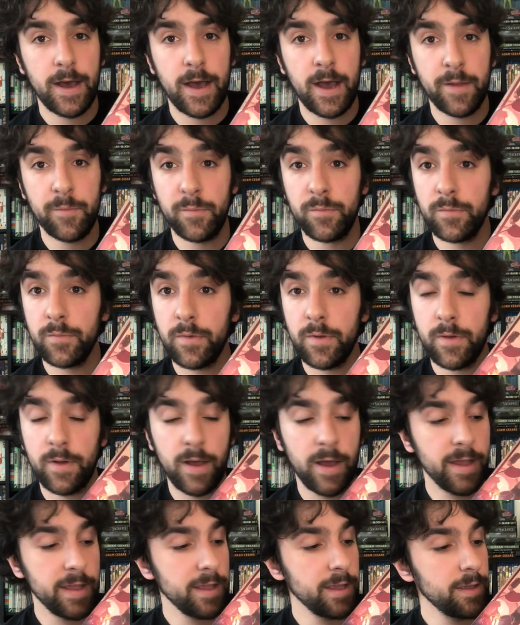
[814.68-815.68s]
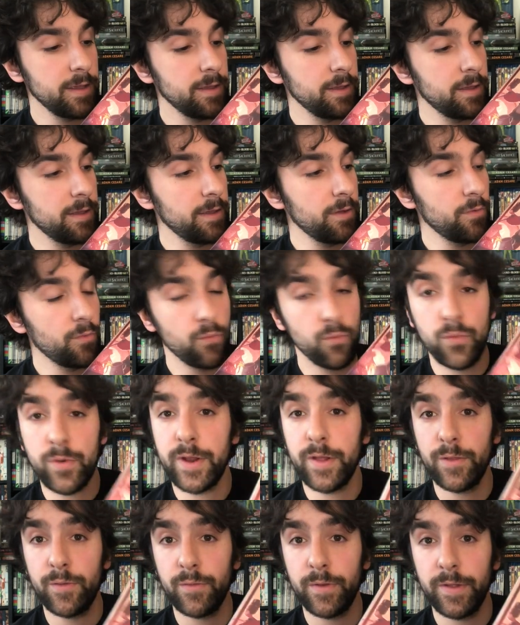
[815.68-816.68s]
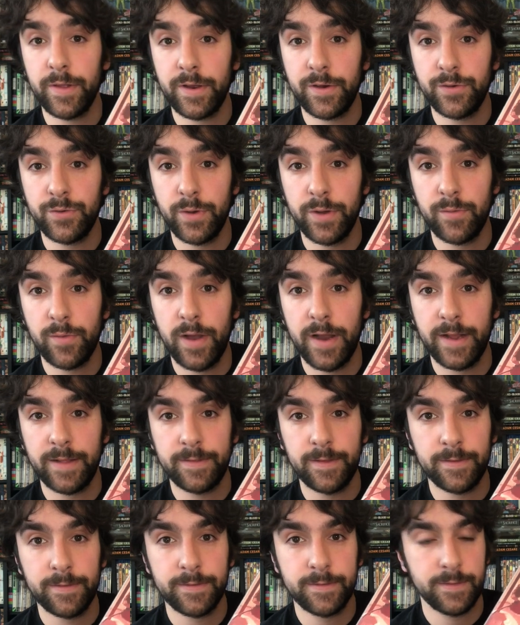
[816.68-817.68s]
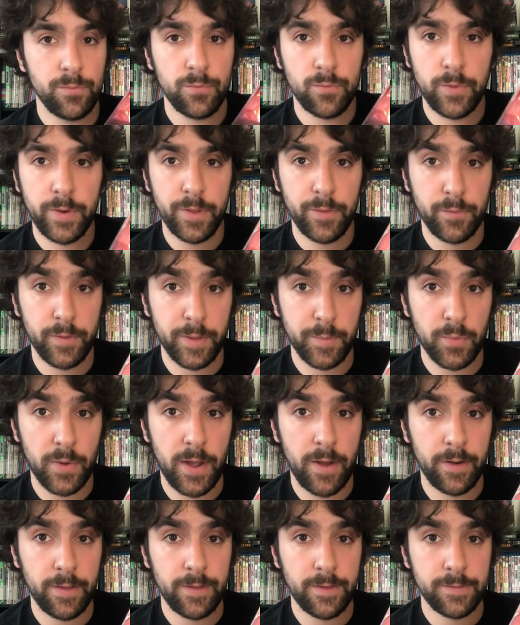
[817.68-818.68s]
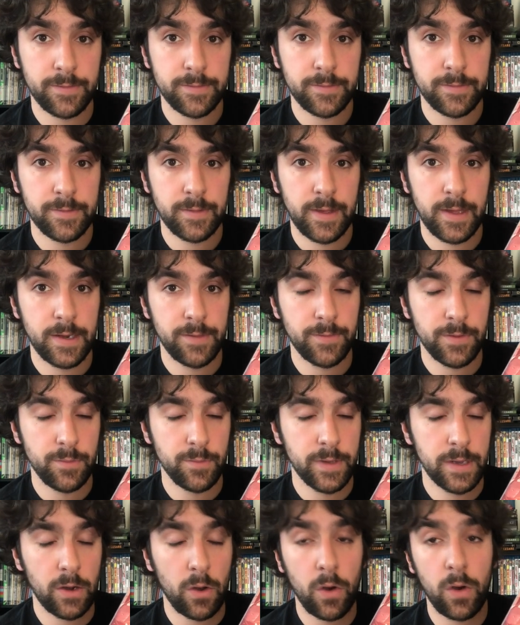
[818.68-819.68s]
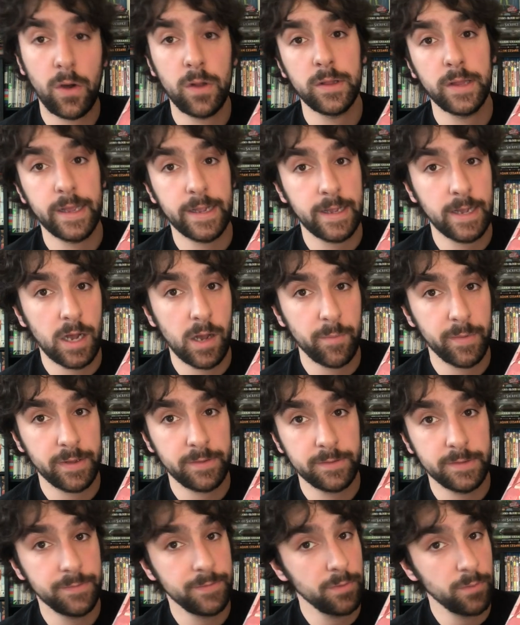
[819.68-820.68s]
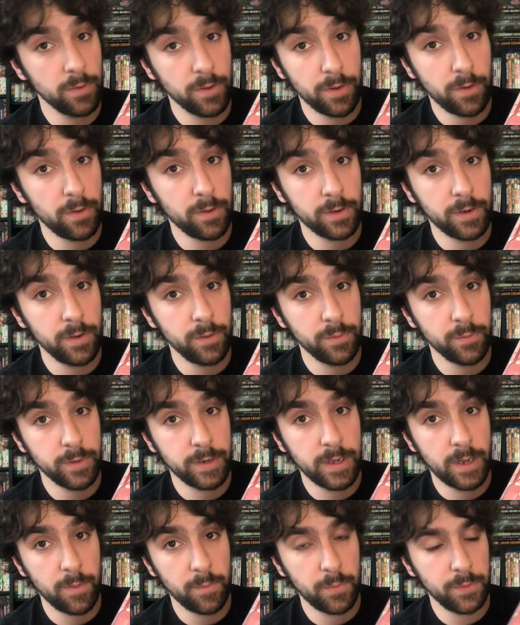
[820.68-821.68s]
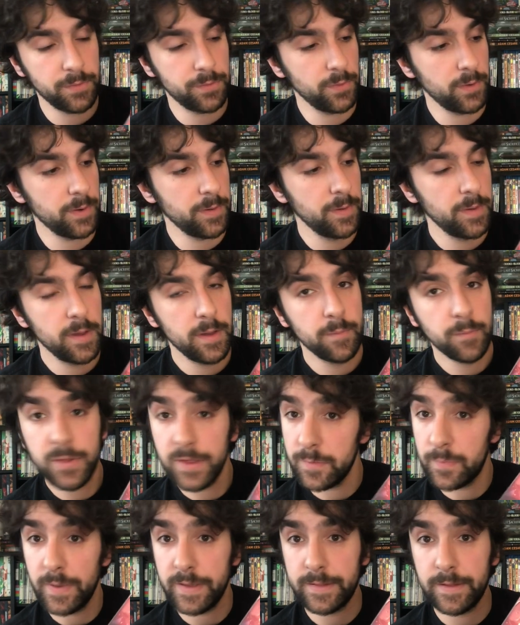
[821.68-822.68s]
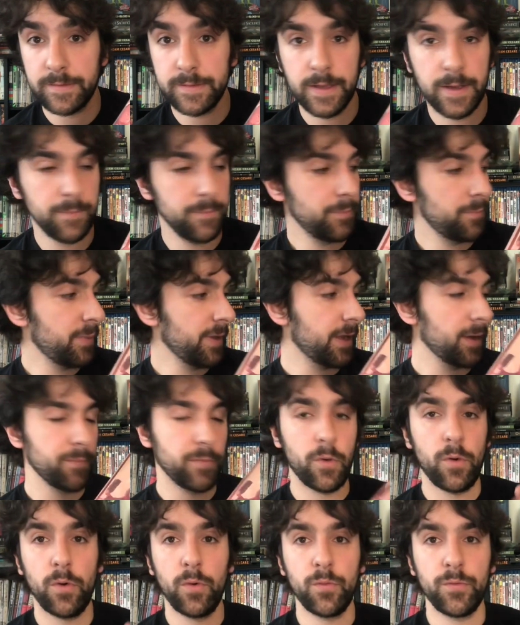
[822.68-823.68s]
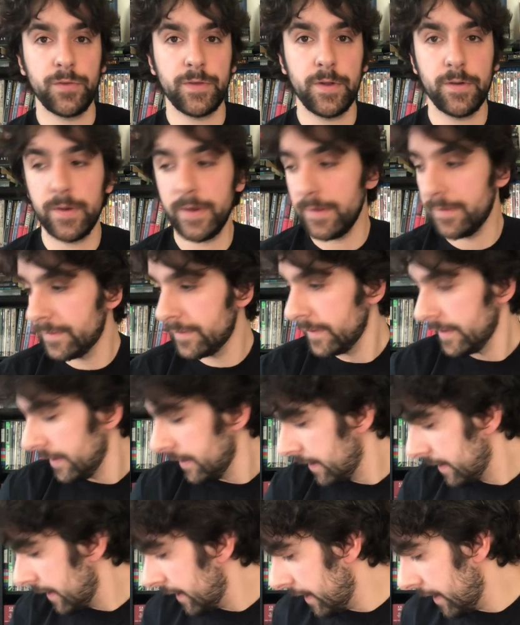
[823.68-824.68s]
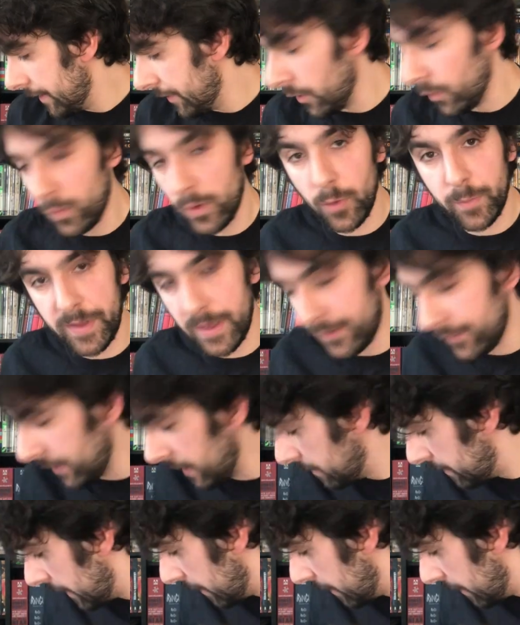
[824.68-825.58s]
I really, really enjoyed writing this. Really, really proud of this. And if you at all like comics, if you at all go to a comic book store, please pick this up. Pick up the whole series. There will be a trade